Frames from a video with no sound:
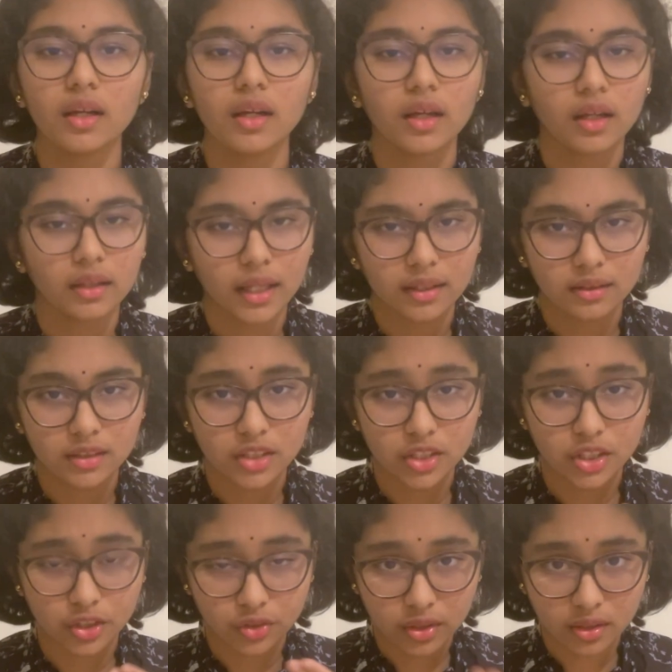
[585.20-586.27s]

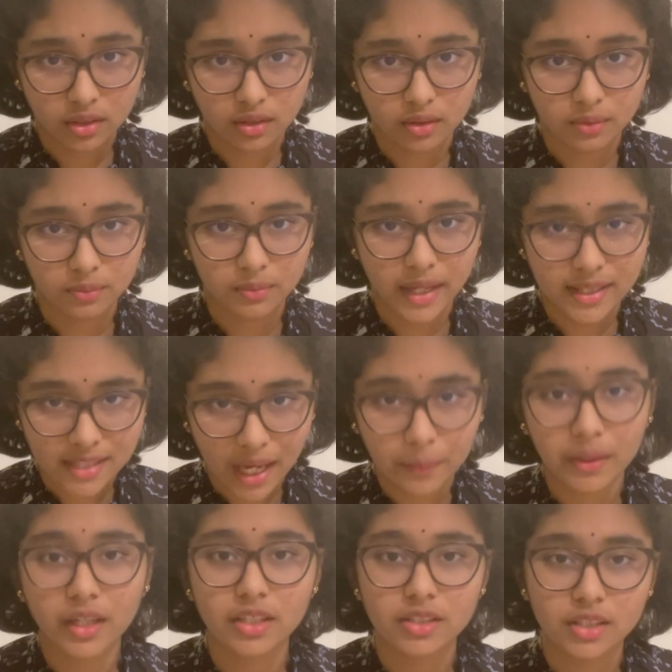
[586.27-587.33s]
the enzyme
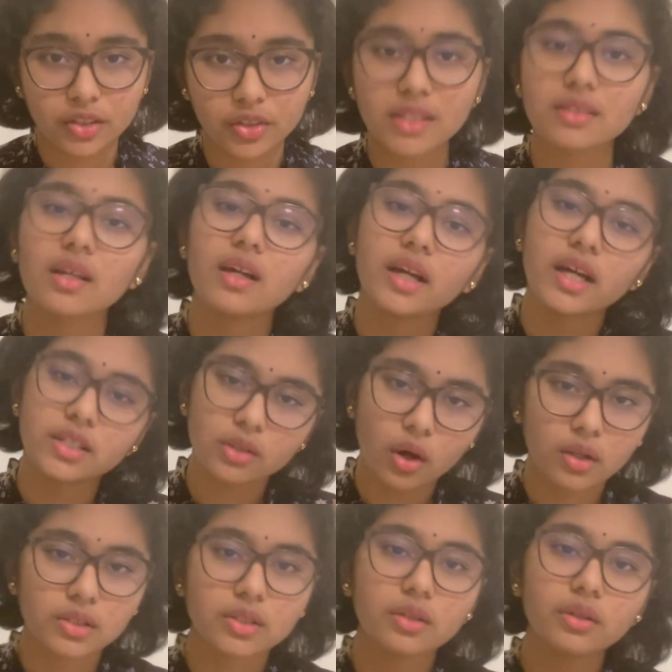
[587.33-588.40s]
that it secretes, is
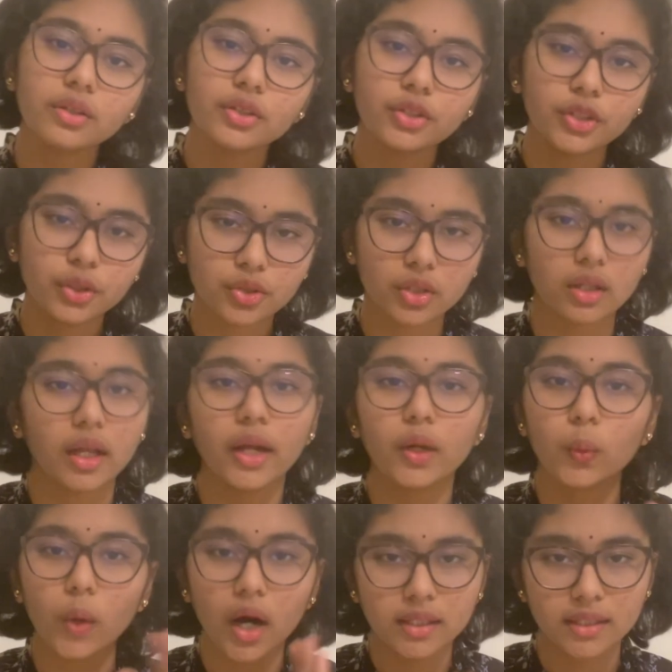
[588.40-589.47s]
also neutral. It
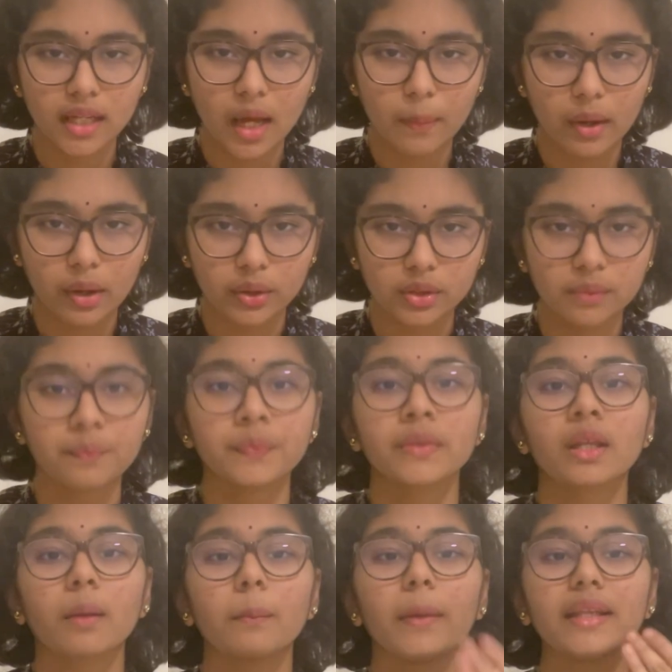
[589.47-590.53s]
works in our mouth.
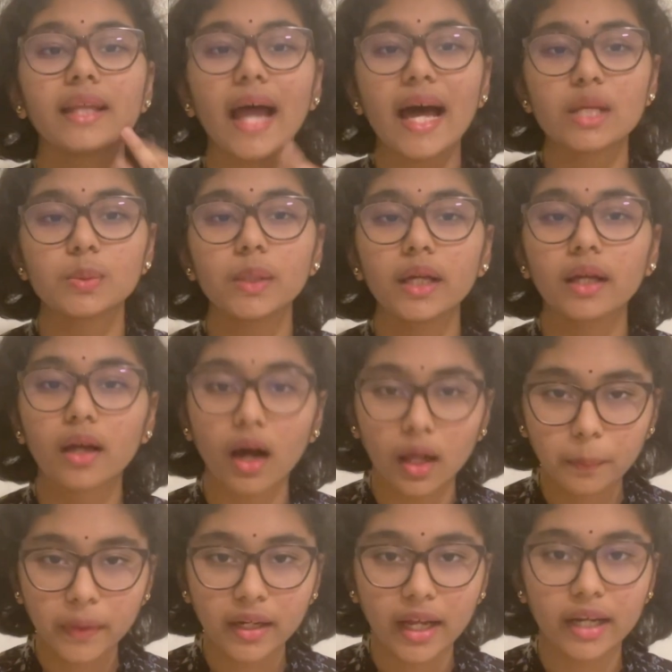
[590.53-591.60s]
But then as we
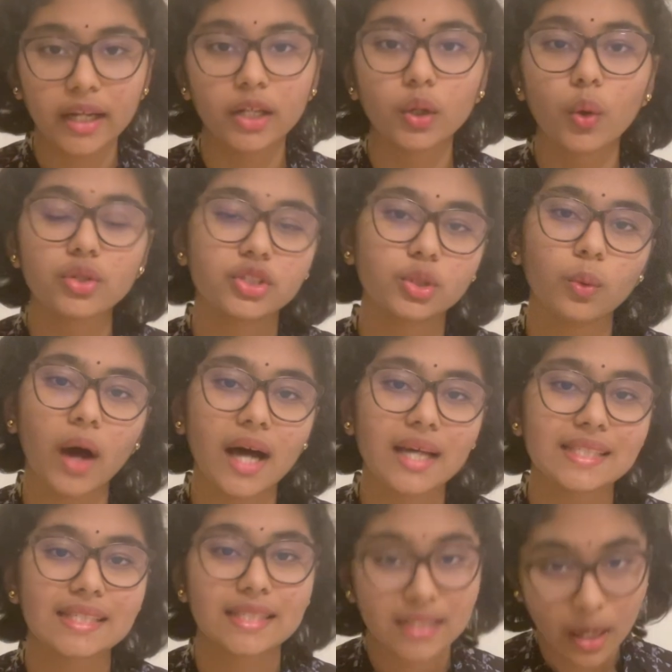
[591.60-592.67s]
gulp it and it goes to our
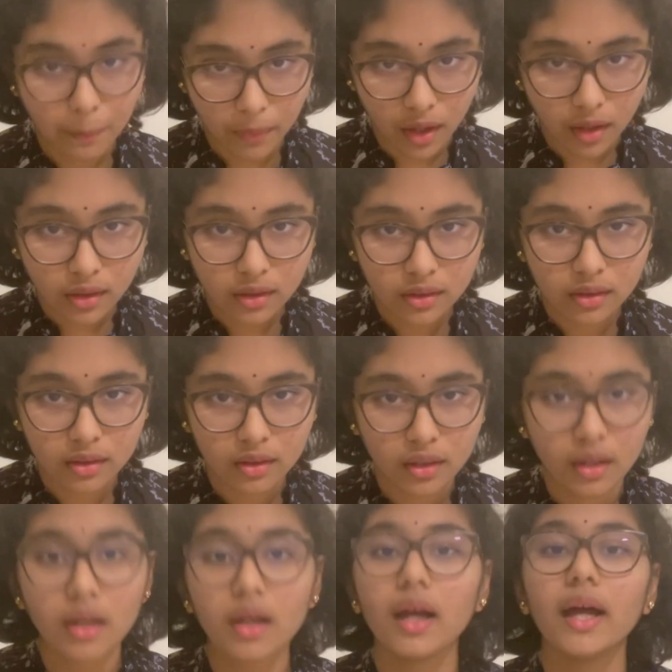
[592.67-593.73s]
stomach,
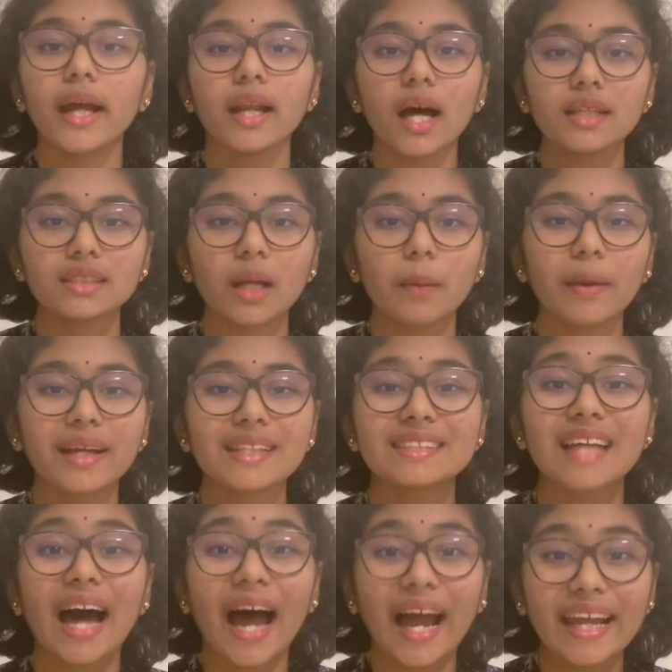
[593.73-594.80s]
in our stomach
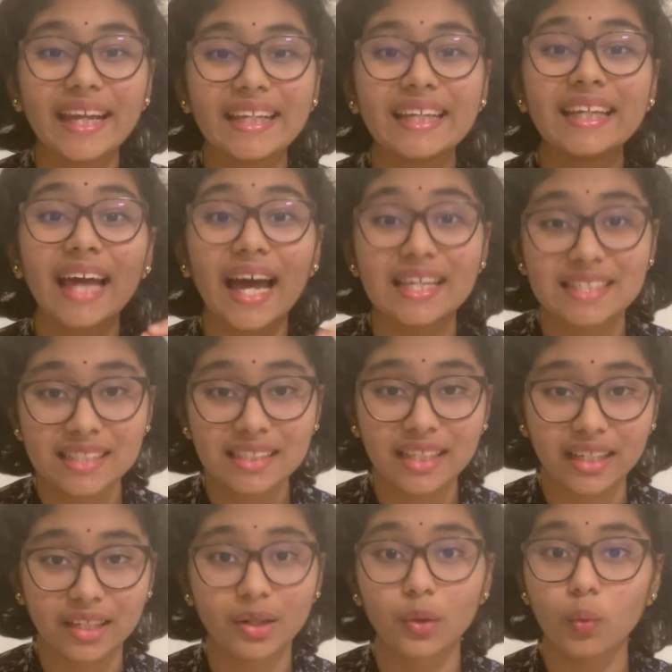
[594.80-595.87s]
it's highly
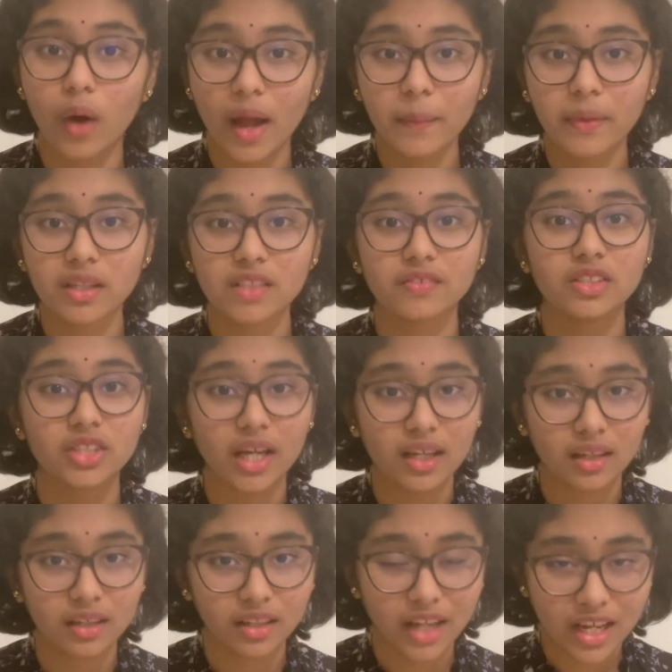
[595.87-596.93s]
acidic. Why? Because of the
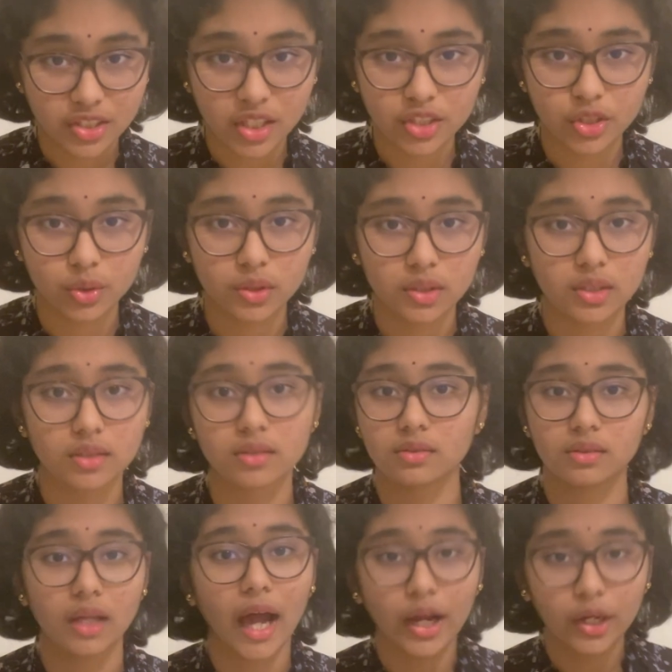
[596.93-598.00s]
gastric juices,
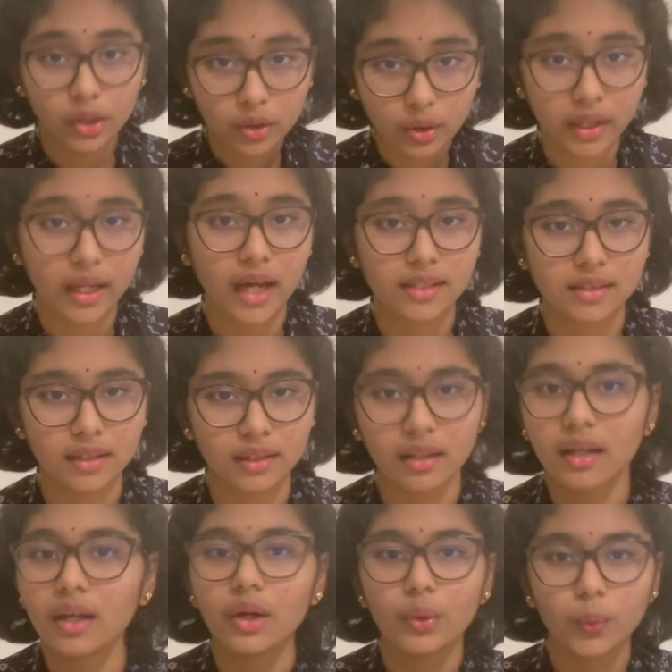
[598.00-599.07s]
hydrochloric acid.
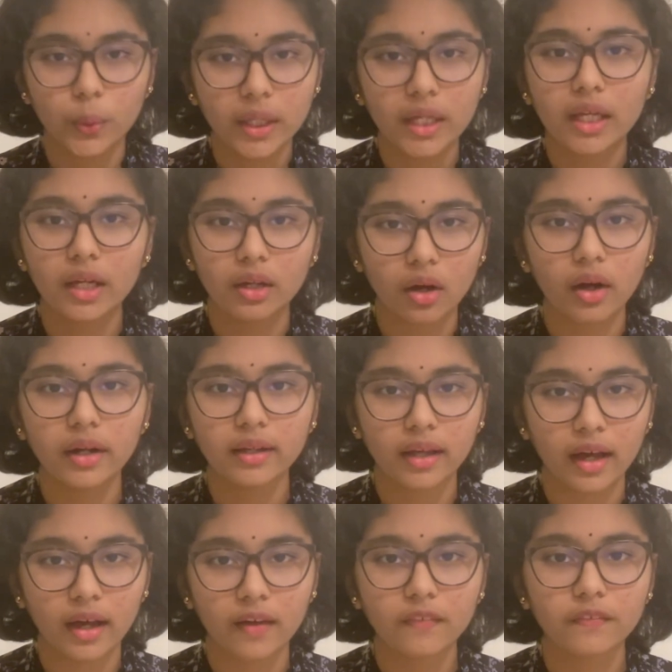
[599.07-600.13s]
We cannot
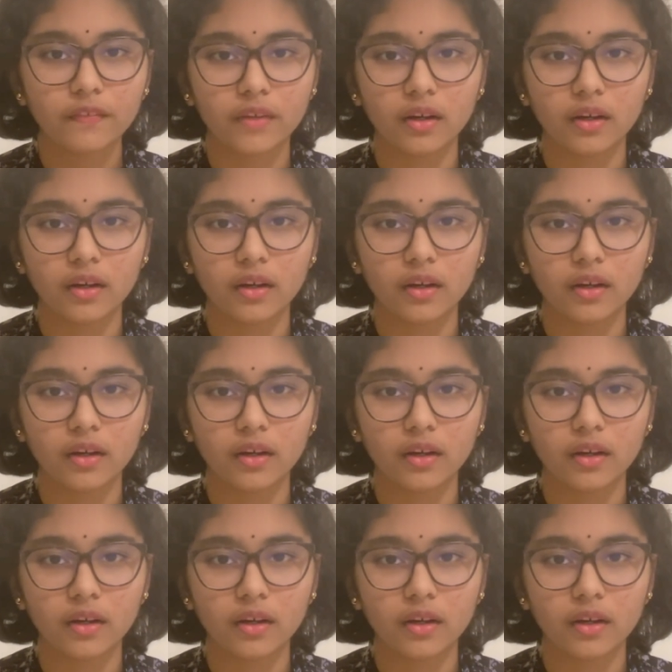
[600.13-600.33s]
have